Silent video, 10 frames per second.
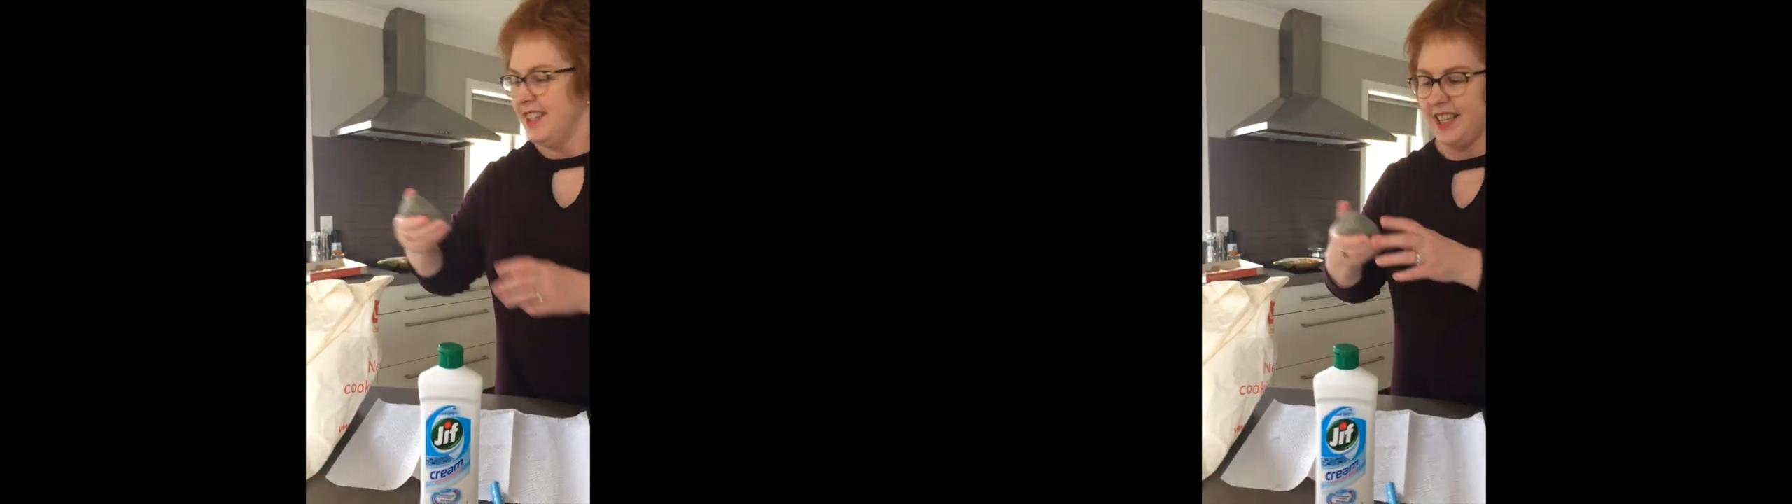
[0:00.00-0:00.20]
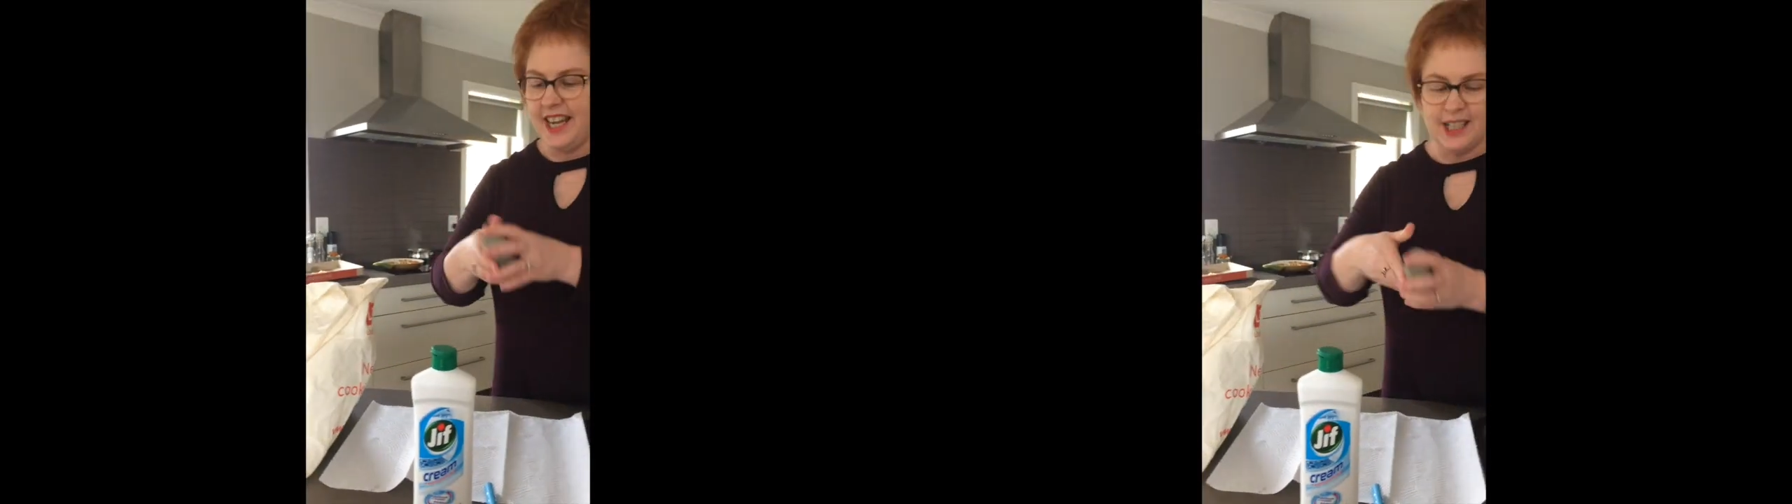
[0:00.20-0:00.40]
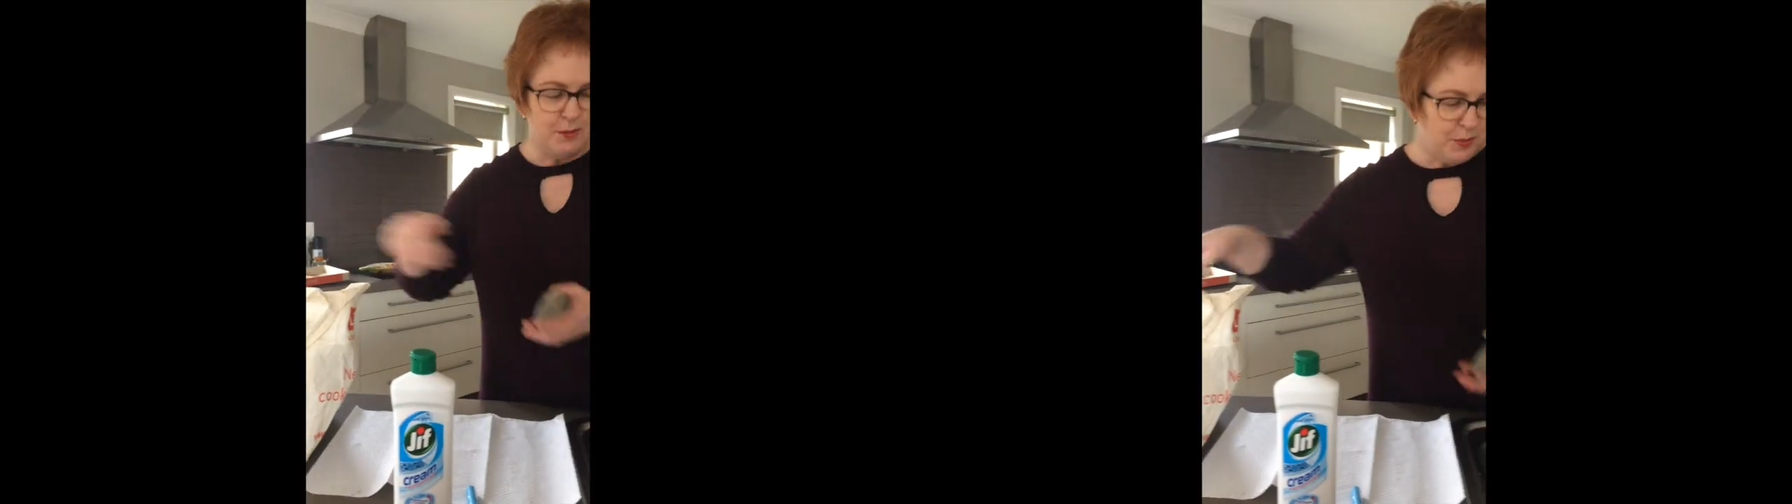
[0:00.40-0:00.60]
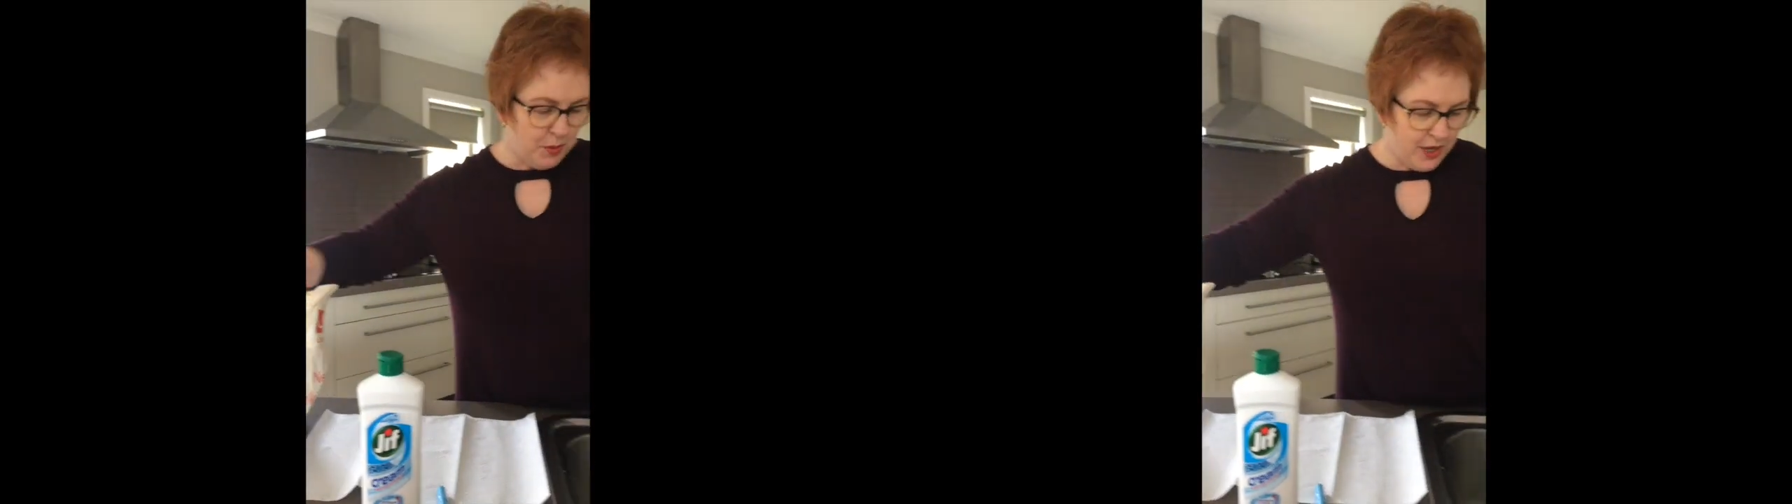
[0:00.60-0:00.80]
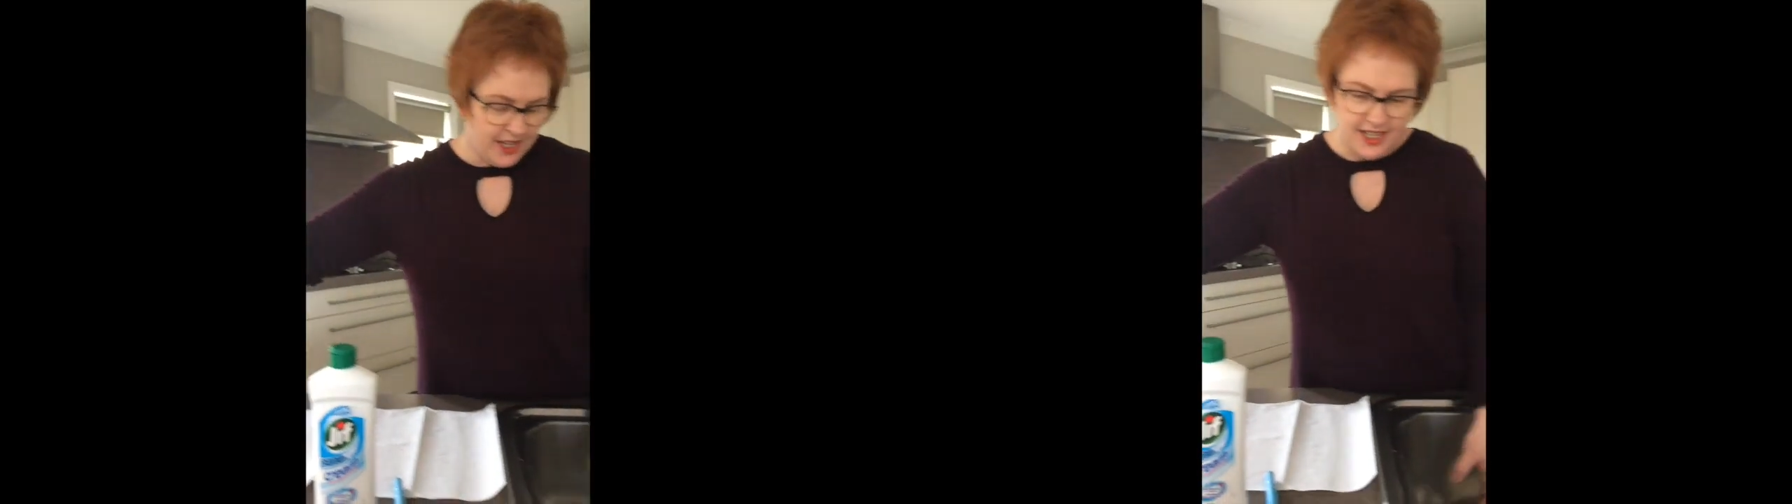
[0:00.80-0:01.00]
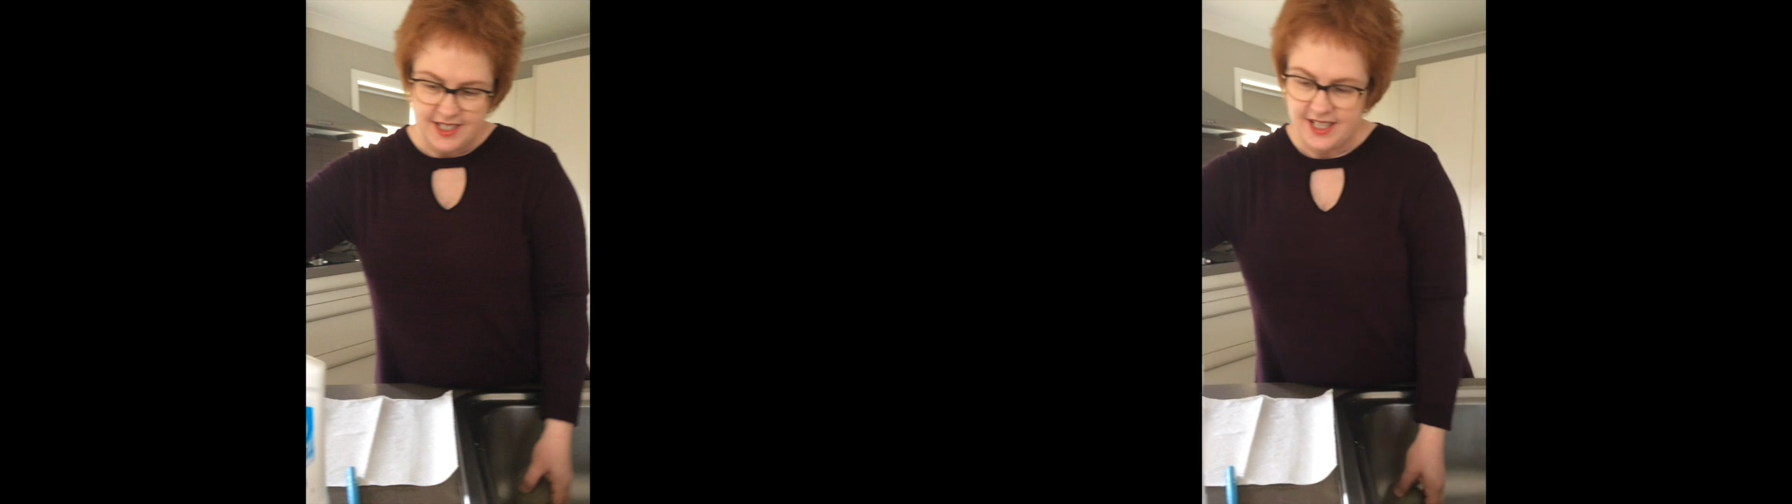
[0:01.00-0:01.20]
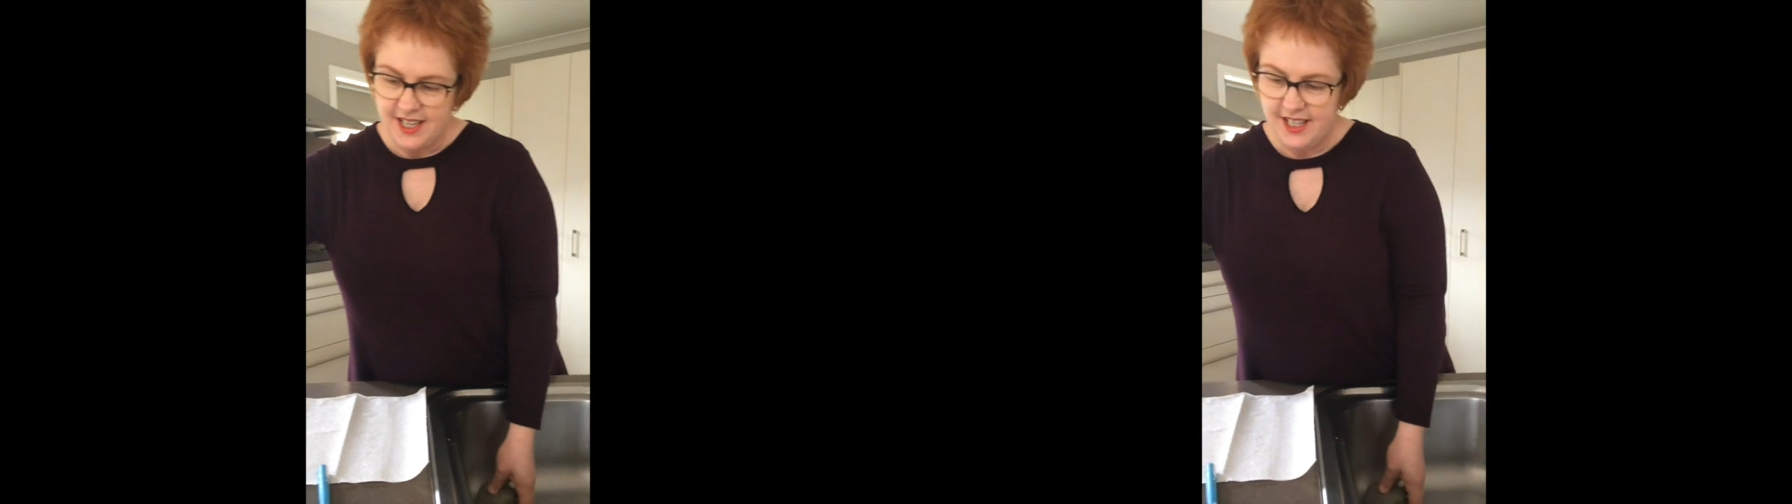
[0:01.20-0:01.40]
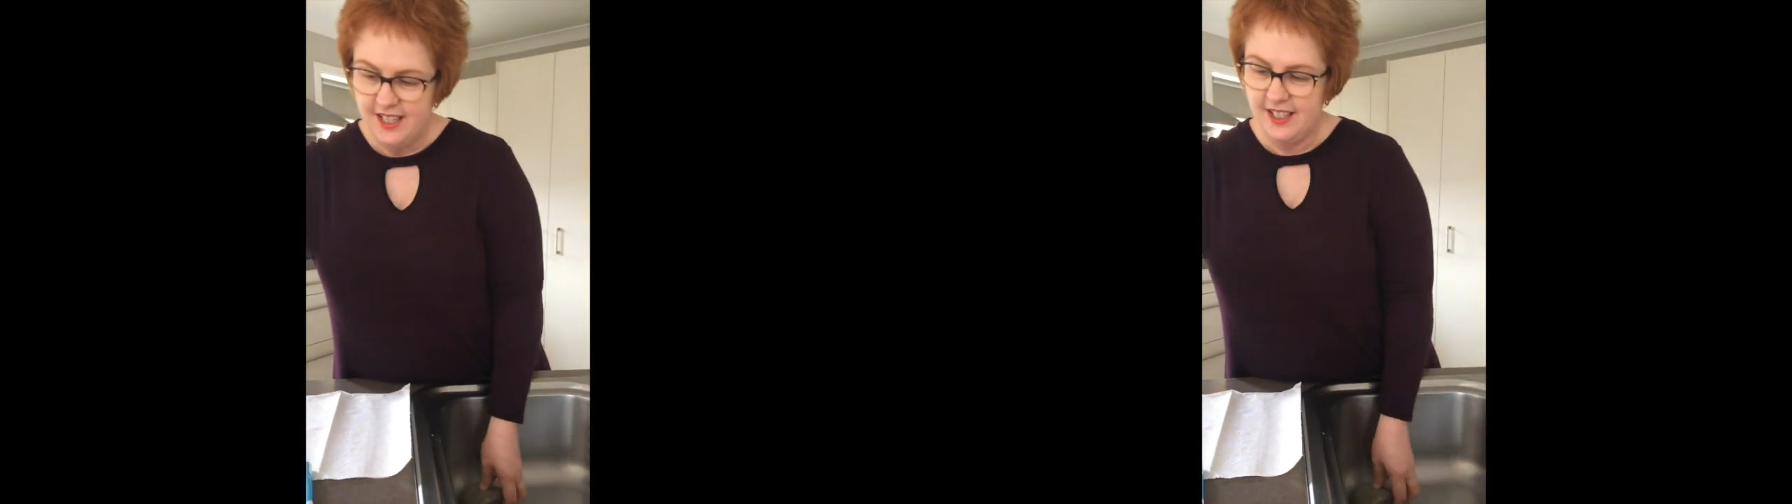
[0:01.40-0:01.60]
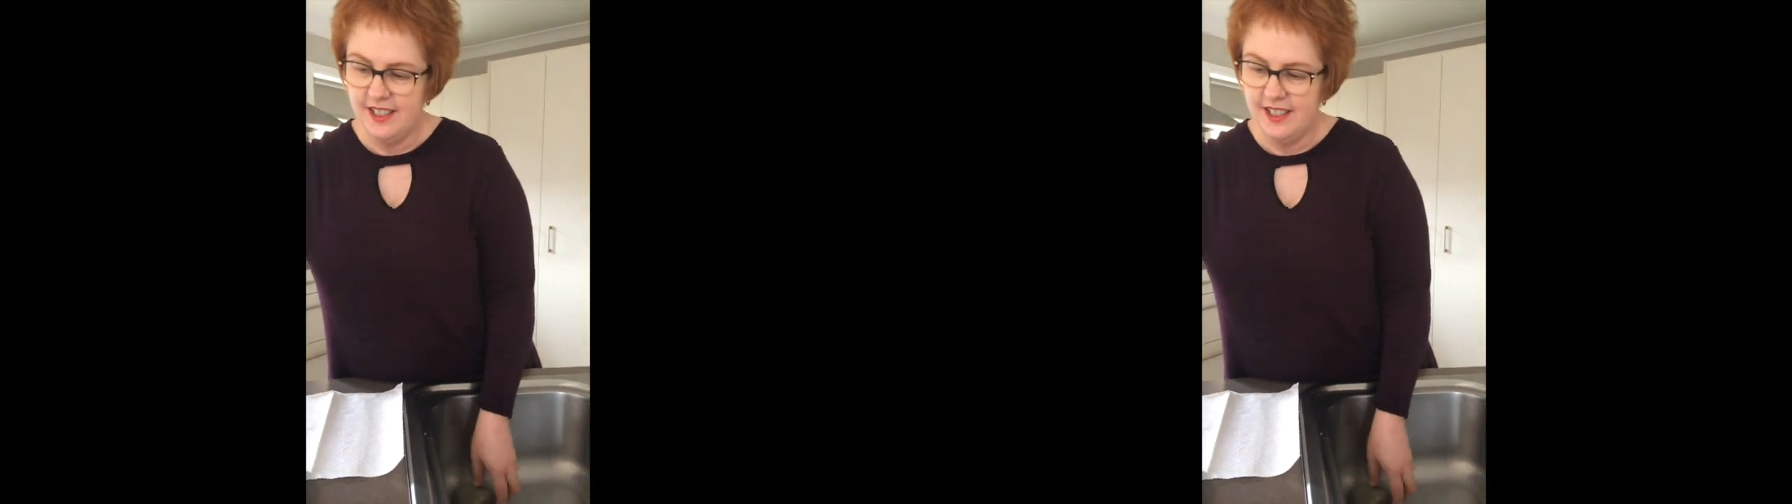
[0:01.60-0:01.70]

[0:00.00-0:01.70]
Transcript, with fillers: Cleaning them's pretty easy.